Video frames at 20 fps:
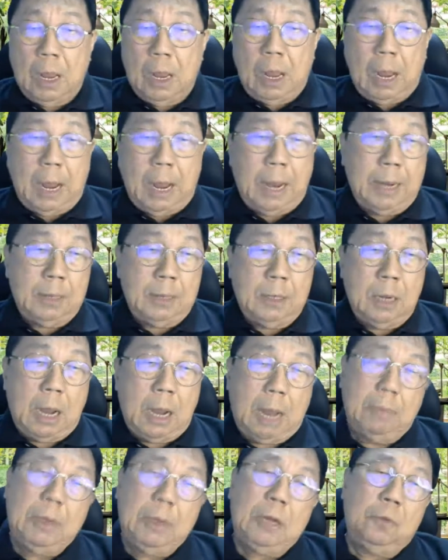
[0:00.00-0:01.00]
And
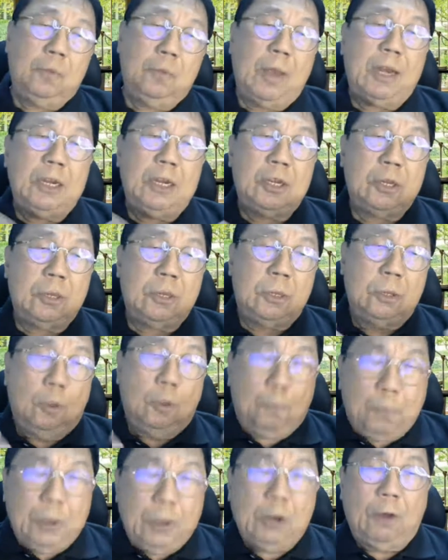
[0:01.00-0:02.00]
I mean, it's very
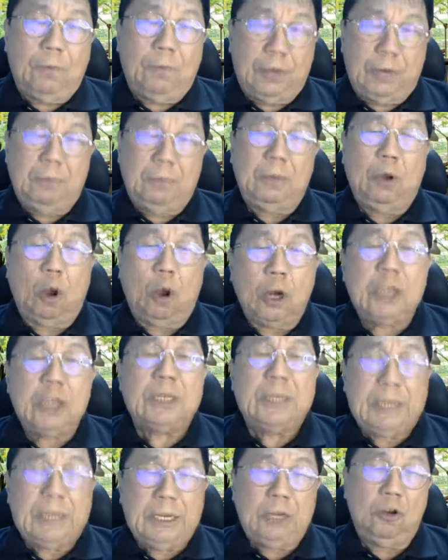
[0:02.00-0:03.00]
stupid of him,
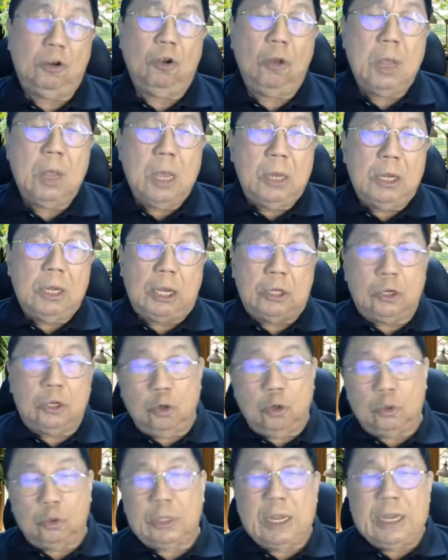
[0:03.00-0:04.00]
honestly, You're
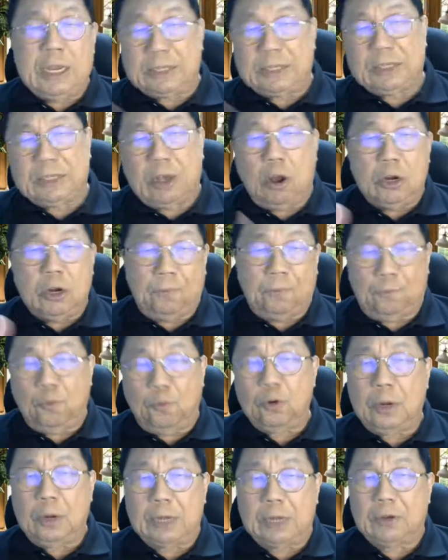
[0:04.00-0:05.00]
shooting yourself on the
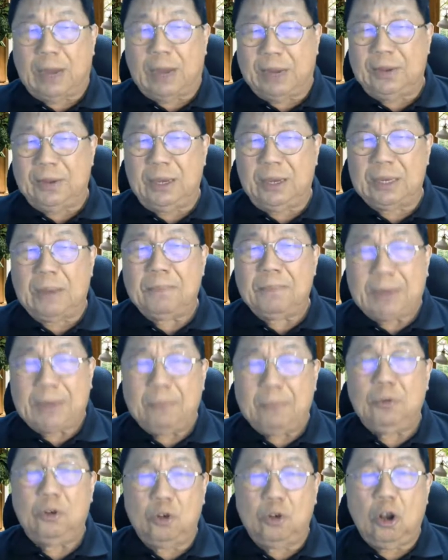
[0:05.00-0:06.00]
foot. That's why I say
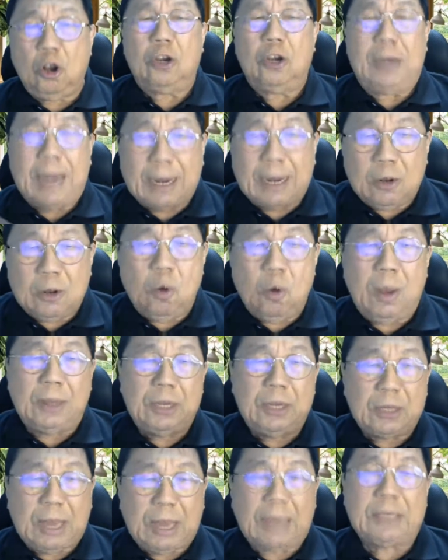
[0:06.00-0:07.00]
sometimes you got to let go and
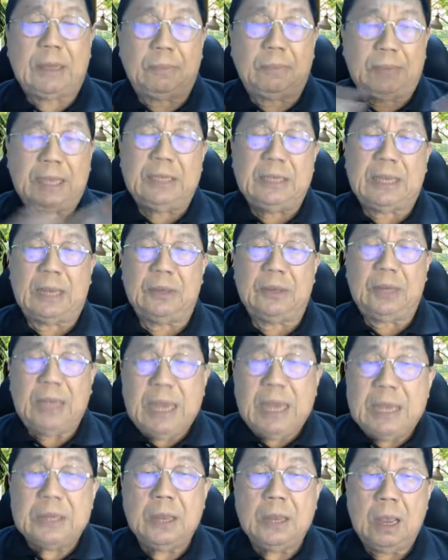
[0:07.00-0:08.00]
just accept things as it
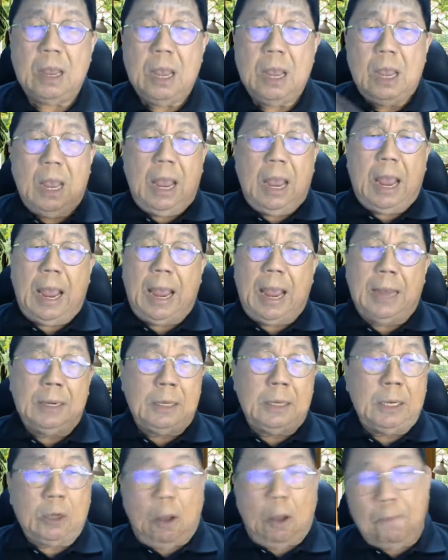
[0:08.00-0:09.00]
is. And
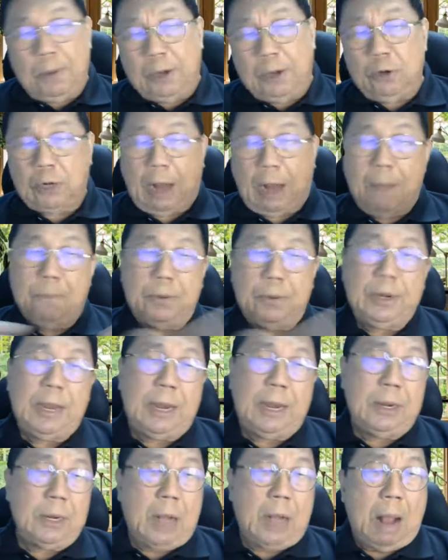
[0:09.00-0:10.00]
he complained to the company,
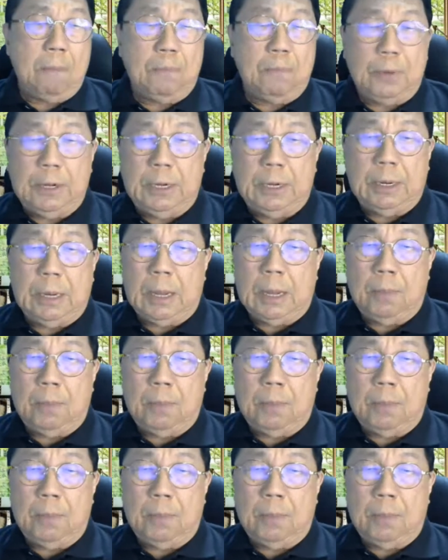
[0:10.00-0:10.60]
and the company